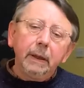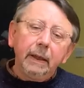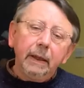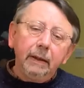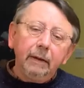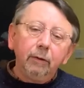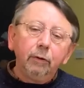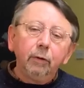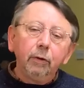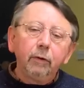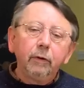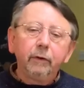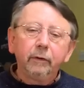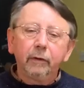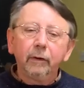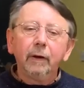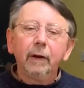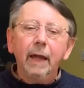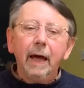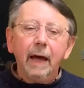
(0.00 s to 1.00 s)
It
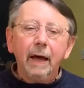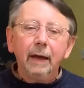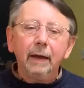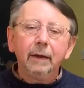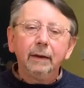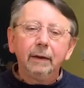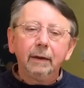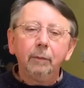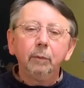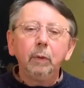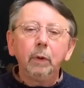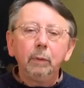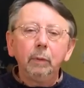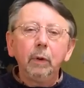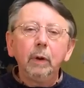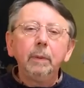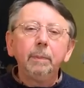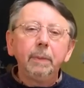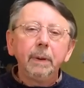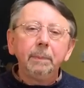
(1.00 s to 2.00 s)
looks like we
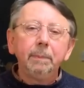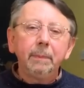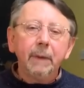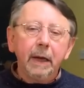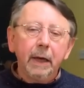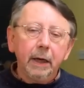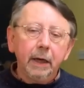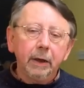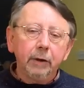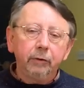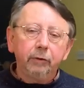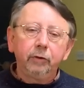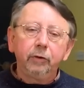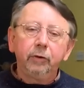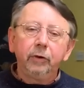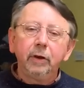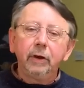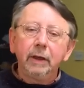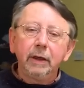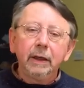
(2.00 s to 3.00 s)
will be
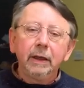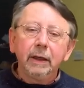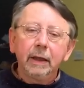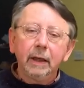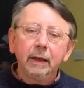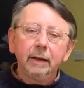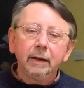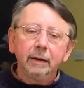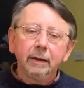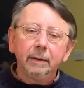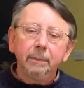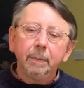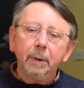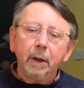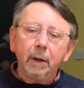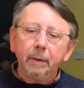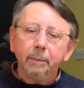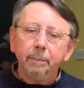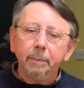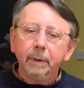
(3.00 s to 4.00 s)
merged in other
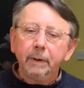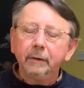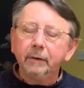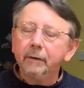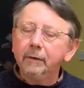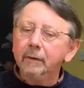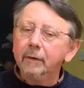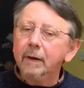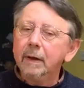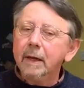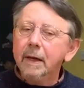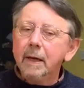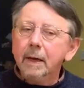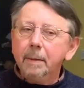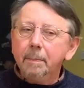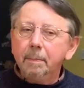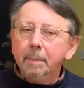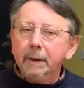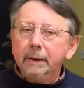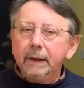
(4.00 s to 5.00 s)
departments,
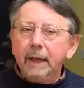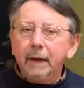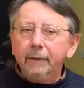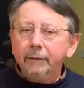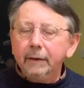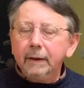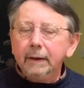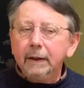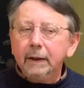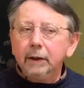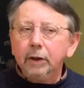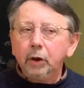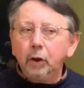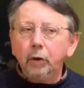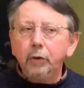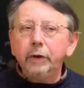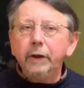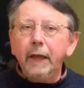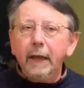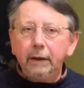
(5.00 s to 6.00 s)
but I think the
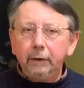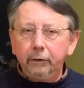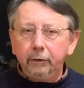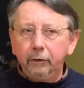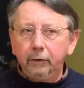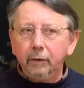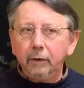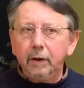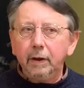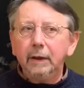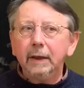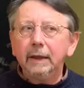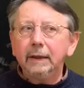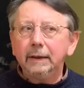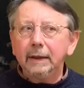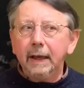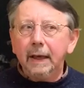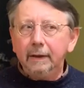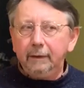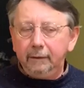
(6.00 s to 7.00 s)
connection
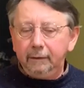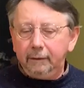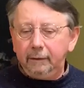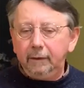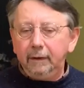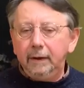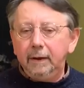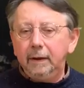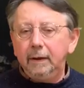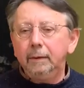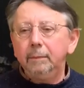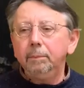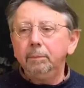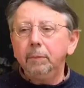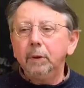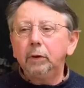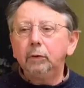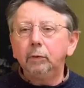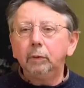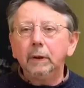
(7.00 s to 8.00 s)
that I see
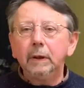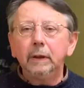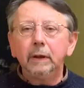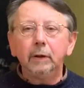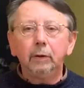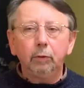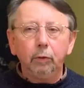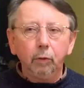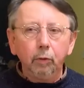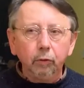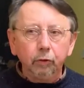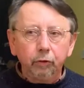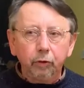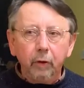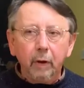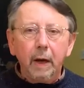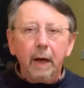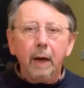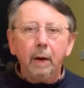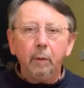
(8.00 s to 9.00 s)
between the
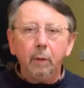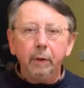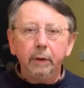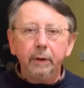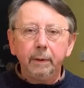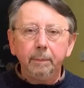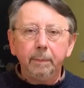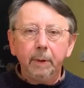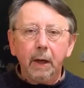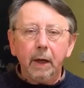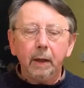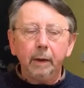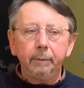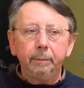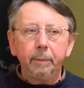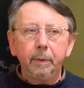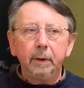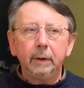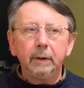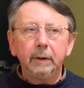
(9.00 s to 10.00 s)
closure of our
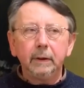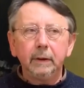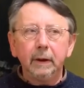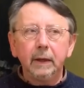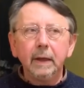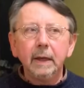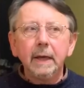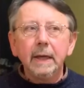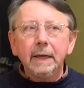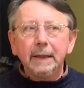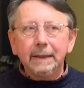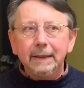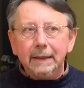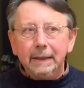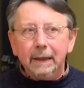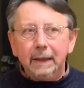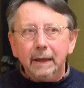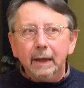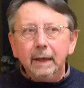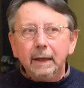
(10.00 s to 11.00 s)
department,
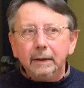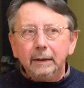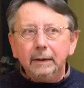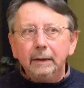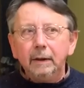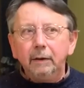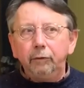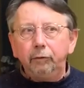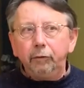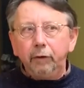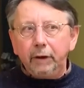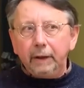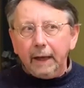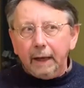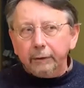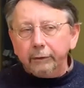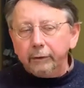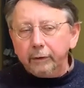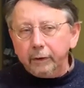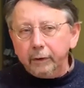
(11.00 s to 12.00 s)
the
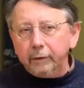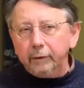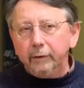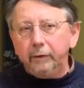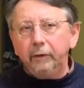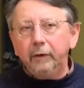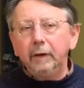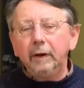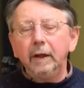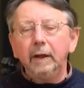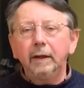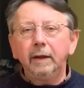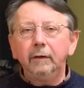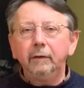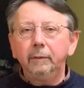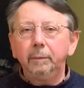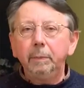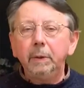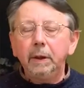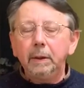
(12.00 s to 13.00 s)
redundancy that
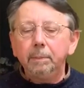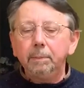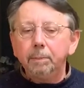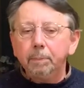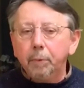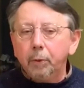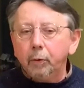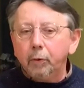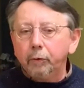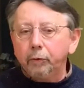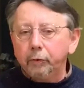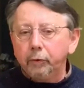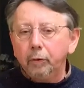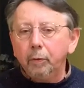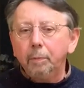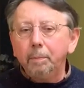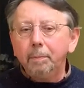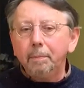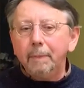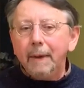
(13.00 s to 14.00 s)
has been imposed
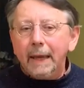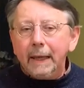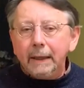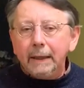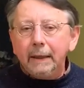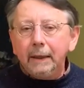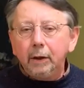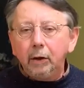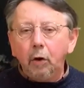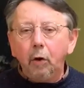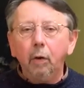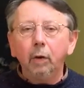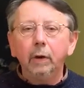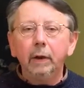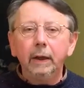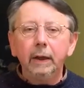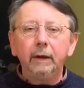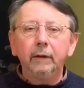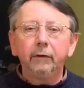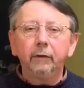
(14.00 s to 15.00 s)
on many
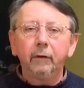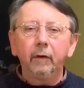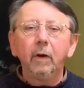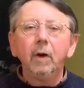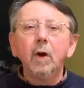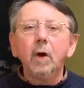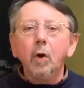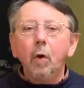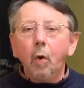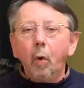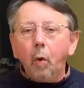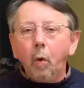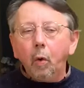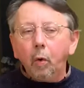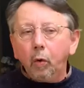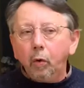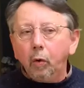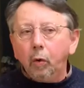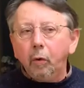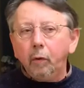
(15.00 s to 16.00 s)
colleagues
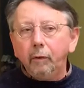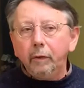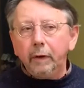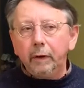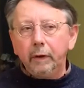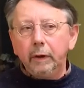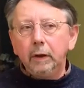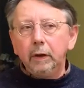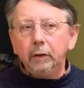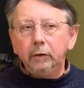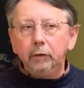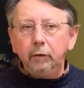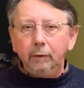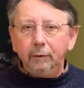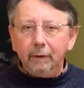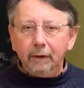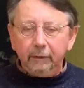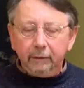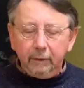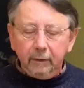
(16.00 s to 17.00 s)
all over
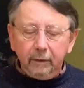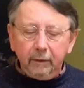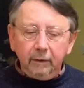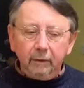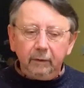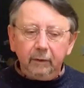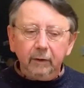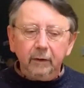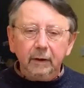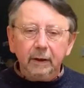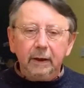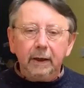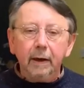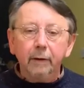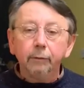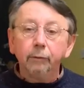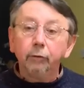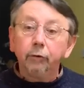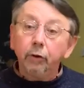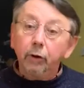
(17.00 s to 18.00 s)
universities in the
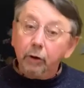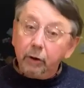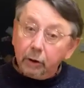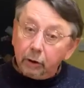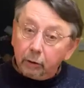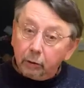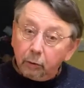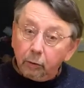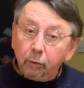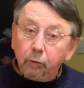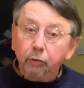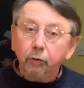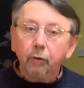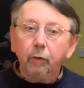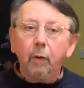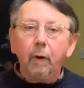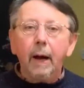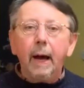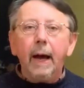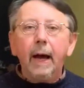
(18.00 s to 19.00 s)
country, the closure
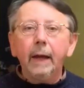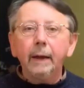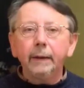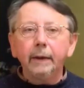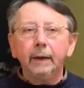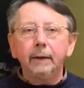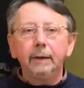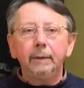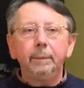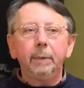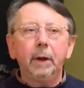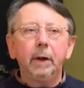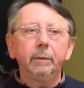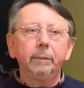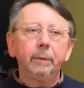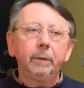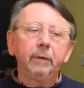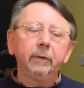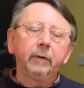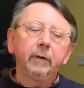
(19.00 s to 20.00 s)
of other
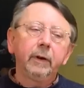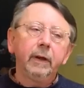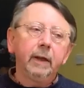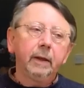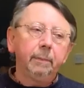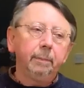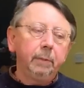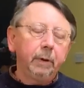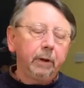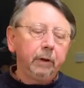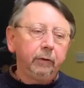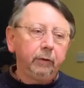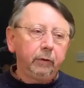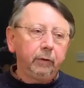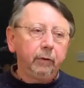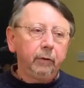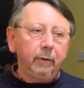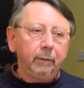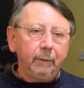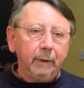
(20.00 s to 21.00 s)
departments in our British
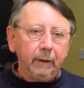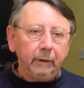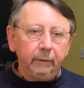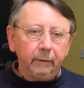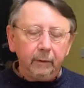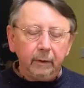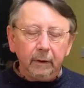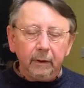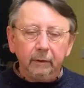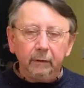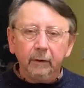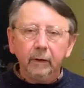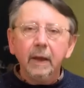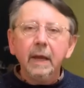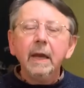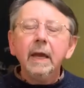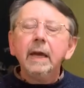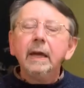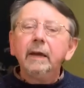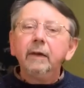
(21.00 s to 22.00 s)
universities,
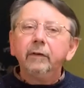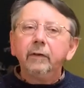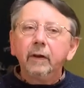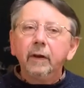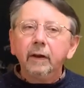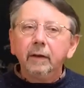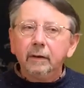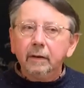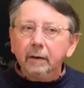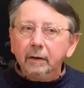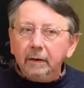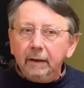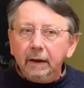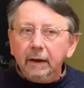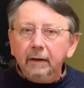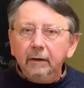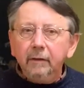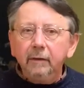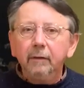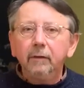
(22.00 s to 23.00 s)
is that
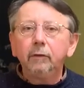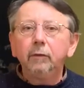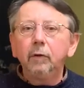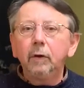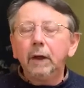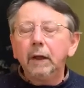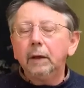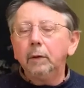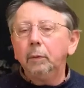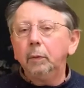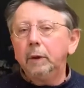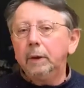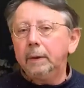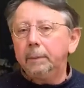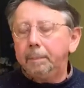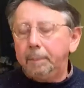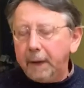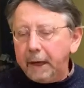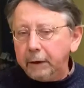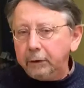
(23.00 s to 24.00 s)
this, together with the
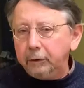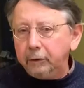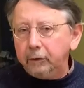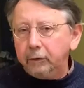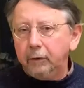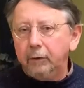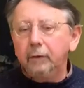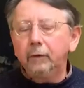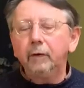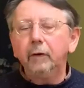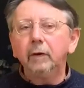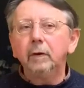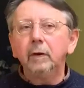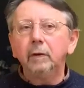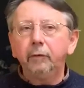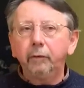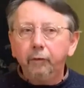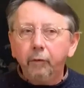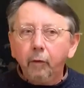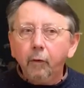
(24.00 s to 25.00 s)
pensions and
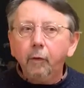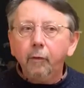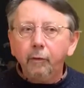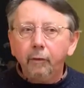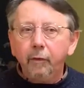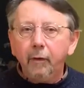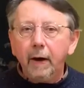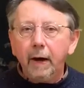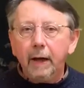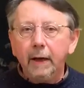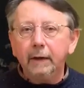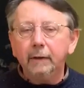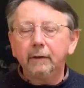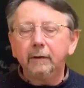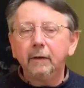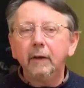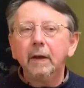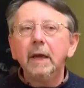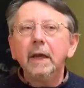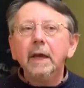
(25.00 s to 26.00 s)
the four
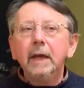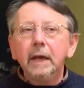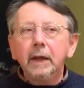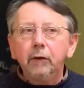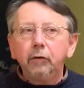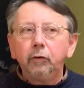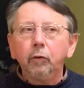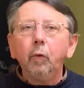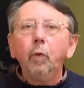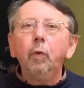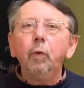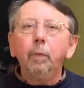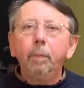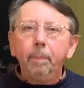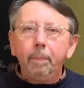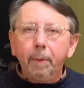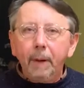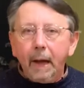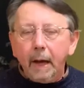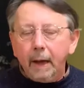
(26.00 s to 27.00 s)
fights, is all
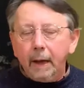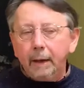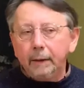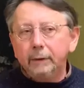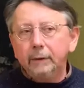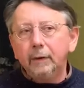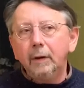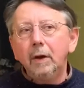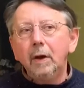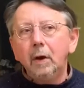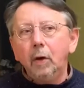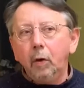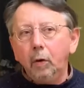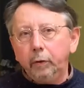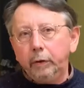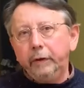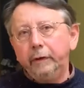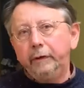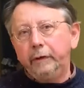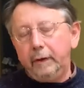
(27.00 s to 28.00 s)
part
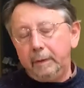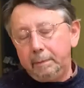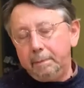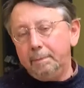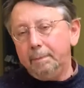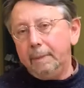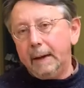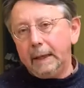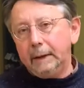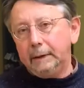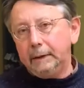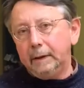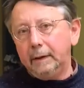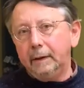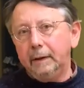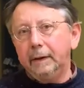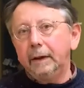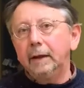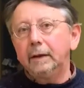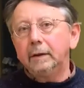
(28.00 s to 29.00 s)
of the same
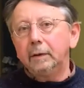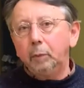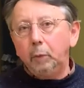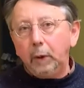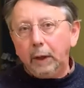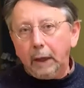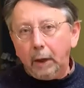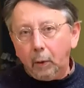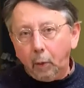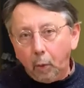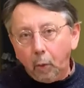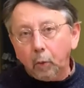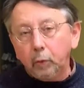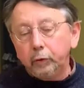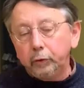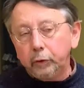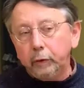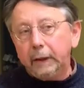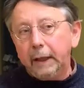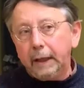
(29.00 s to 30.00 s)
battle that we are all
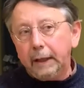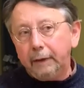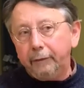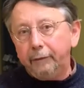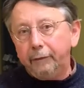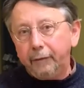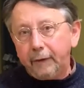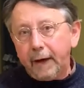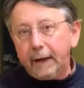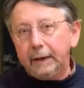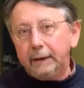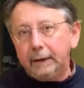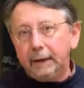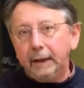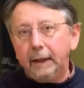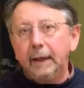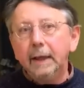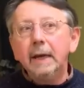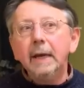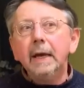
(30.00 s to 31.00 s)
together
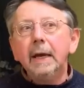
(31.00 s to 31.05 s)
fighting.